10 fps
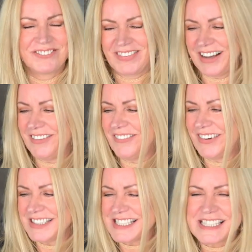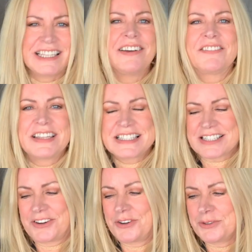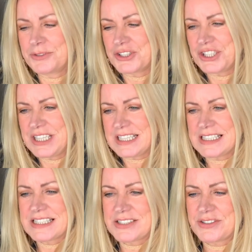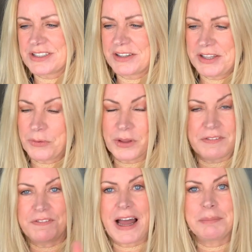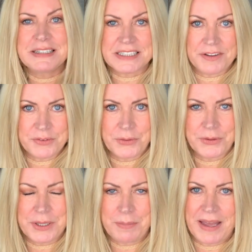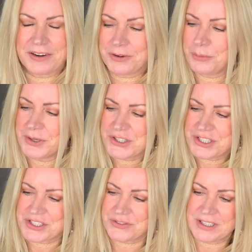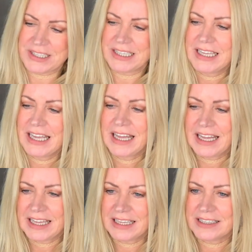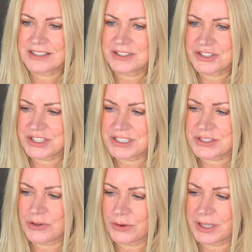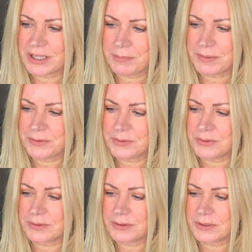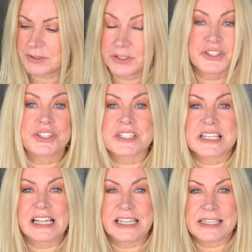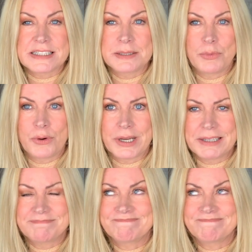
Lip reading: Oh, I just love this girl. She is, you know, got the family stuff going on in the background, which is great. And she's talking about that she doesn't cleanse in the morning.